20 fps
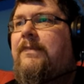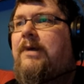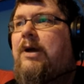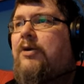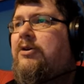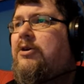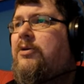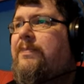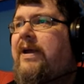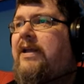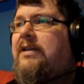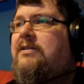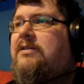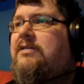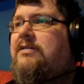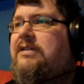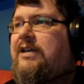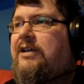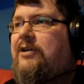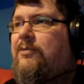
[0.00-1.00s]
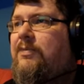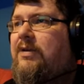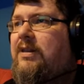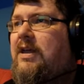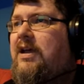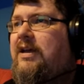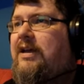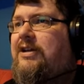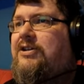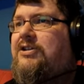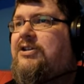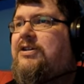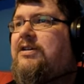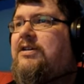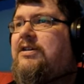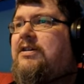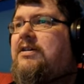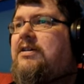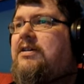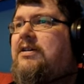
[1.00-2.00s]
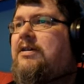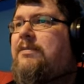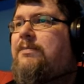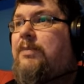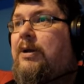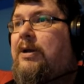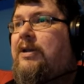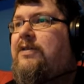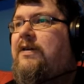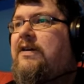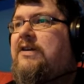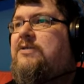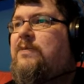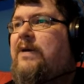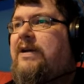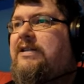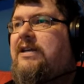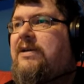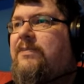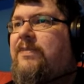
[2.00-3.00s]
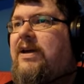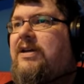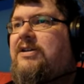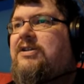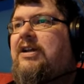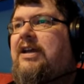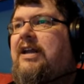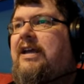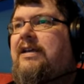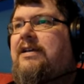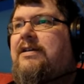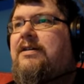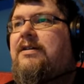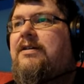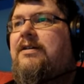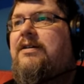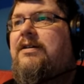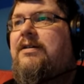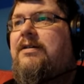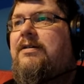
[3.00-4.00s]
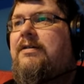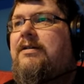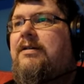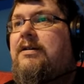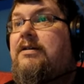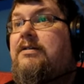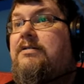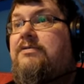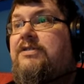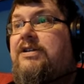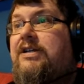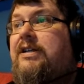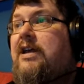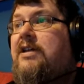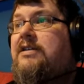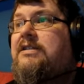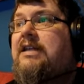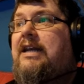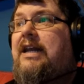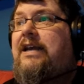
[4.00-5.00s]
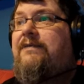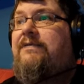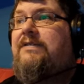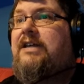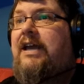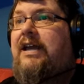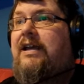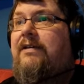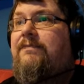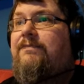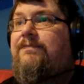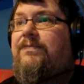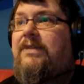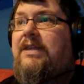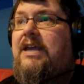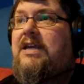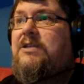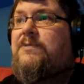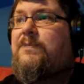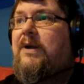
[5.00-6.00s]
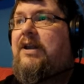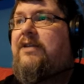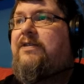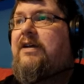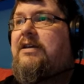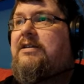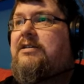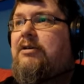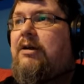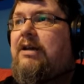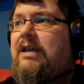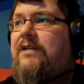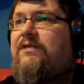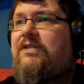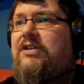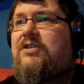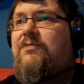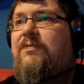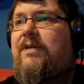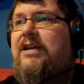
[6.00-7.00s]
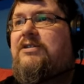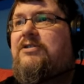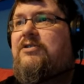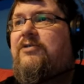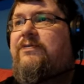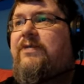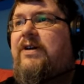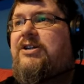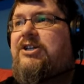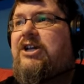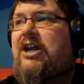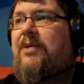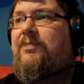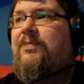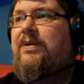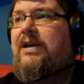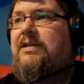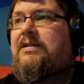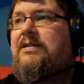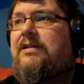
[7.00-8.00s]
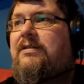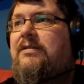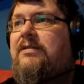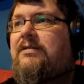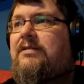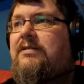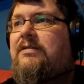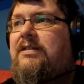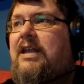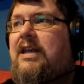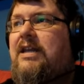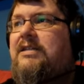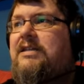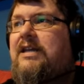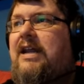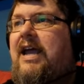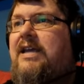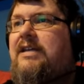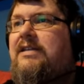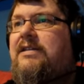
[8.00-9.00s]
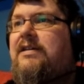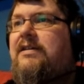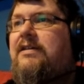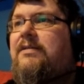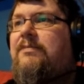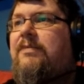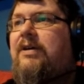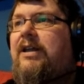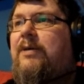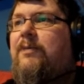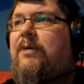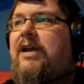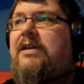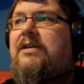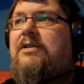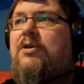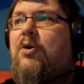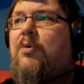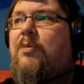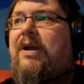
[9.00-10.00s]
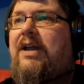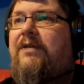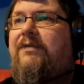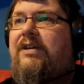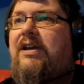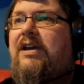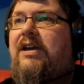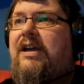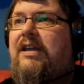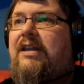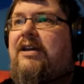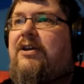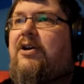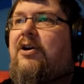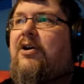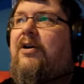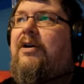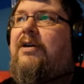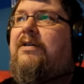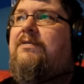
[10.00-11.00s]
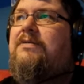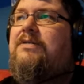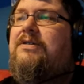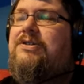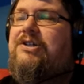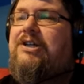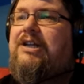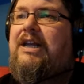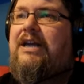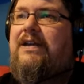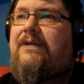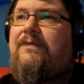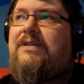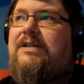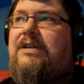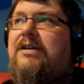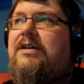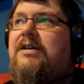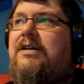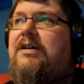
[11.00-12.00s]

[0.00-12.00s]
On your bed, you see your luggage. Bolitho is waiting patiently. She turns to leave, saying, Here's Bolitho, so I'll leave you to rest or freshen up, Pete. Dinner's at 8, by the way, or whenever you hear the gong. She leaves.